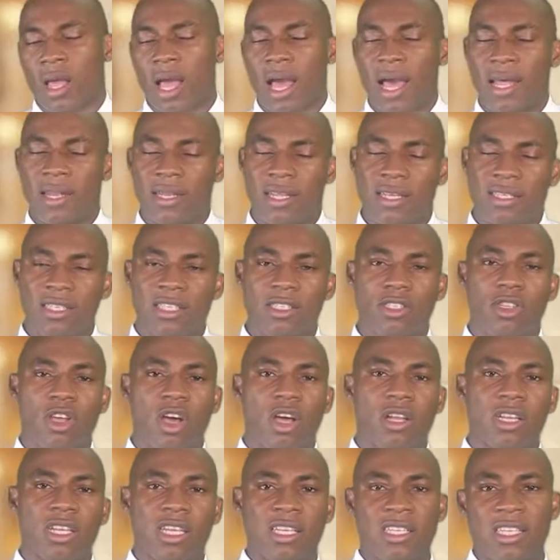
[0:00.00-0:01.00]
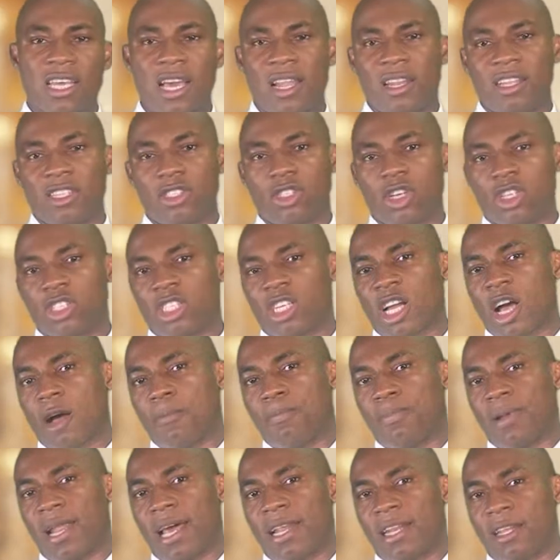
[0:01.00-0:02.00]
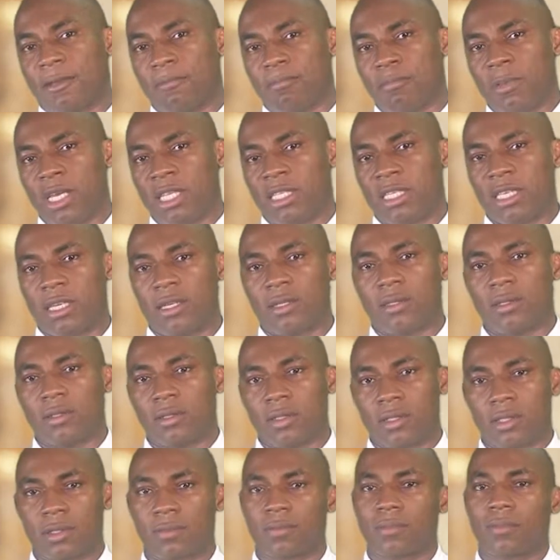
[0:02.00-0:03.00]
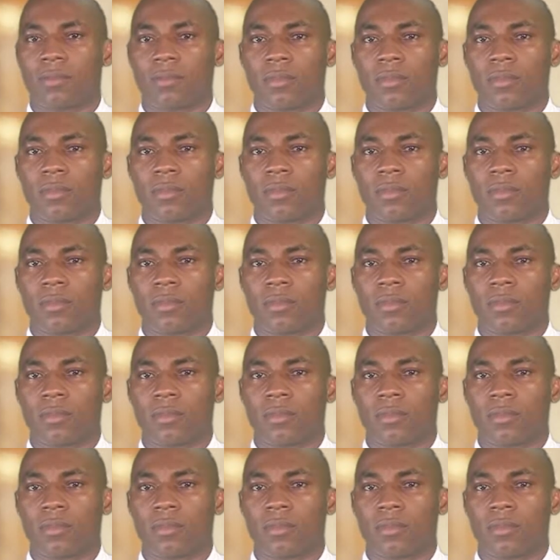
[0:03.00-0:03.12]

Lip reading: and this is done in their liturgical planning meetings.